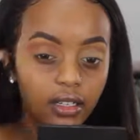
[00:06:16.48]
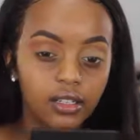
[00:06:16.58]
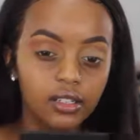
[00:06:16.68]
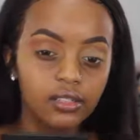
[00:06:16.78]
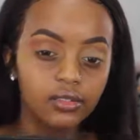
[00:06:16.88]

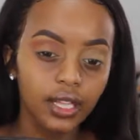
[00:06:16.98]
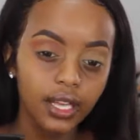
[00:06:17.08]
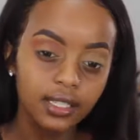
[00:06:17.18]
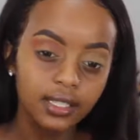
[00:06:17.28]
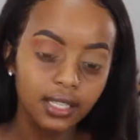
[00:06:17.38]
Oh
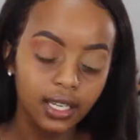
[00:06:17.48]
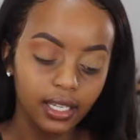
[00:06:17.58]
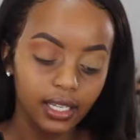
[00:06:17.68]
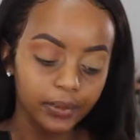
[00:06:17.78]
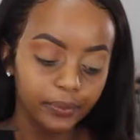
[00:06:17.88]
yes,
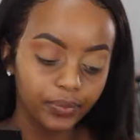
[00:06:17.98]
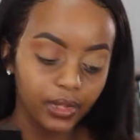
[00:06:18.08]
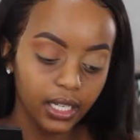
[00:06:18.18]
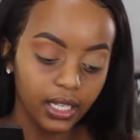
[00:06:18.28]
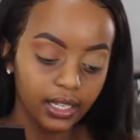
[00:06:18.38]
honey,
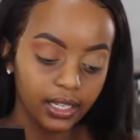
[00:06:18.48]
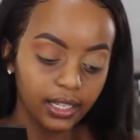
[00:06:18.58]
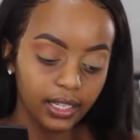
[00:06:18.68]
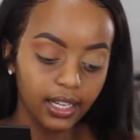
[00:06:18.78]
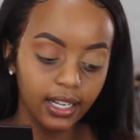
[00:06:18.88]

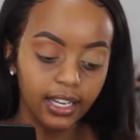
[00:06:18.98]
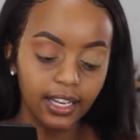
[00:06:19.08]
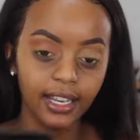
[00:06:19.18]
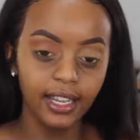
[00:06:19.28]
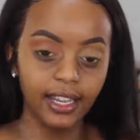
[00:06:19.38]
honey,
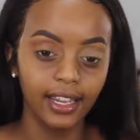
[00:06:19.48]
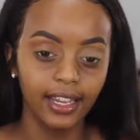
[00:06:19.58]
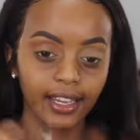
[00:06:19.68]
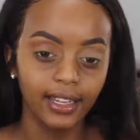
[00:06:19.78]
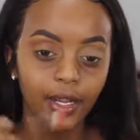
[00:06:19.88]
honey.
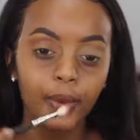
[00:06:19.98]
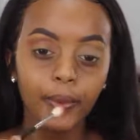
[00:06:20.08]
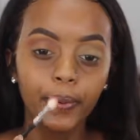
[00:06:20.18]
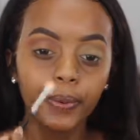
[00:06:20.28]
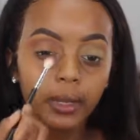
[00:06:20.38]

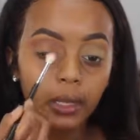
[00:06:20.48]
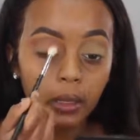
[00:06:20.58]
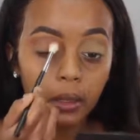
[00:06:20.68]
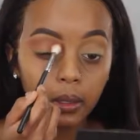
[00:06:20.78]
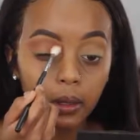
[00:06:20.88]

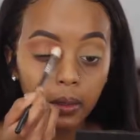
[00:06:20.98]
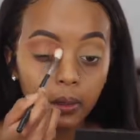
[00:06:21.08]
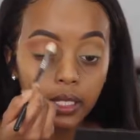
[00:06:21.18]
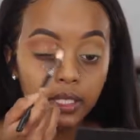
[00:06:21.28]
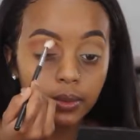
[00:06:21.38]

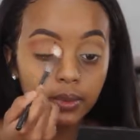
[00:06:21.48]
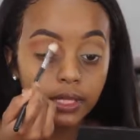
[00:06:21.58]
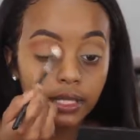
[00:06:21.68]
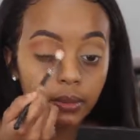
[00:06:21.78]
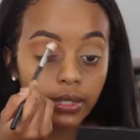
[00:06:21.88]
We doing
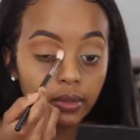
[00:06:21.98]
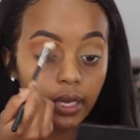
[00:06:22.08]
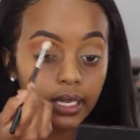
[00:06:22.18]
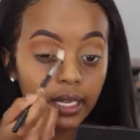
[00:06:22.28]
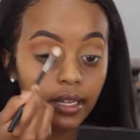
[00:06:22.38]
something
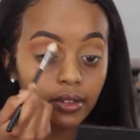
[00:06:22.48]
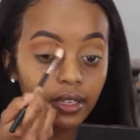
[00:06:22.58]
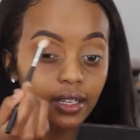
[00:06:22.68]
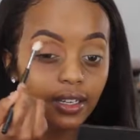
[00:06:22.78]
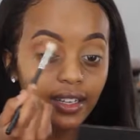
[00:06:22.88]
right
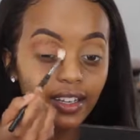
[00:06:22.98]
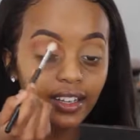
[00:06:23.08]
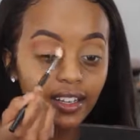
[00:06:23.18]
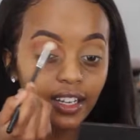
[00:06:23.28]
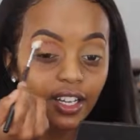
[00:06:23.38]
now.
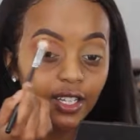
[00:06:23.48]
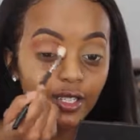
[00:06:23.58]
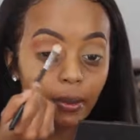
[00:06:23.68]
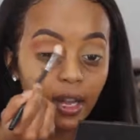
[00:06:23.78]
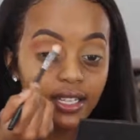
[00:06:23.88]

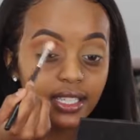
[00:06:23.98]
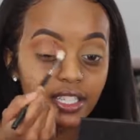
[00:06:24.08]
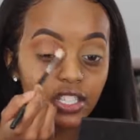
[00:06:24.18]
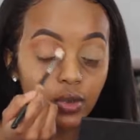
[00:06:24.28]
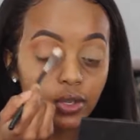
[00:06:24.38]
So I'm honestly
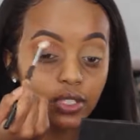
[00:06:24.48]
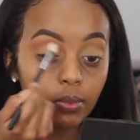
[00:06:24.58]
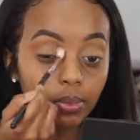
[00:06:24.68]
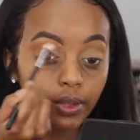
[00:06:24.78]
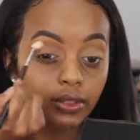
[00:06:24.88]
just going to
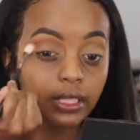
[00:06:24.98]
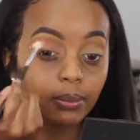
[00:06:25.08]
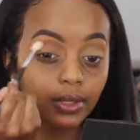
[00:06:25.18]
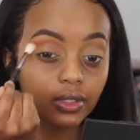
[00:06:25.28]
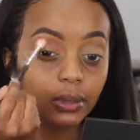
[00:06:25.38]
build it,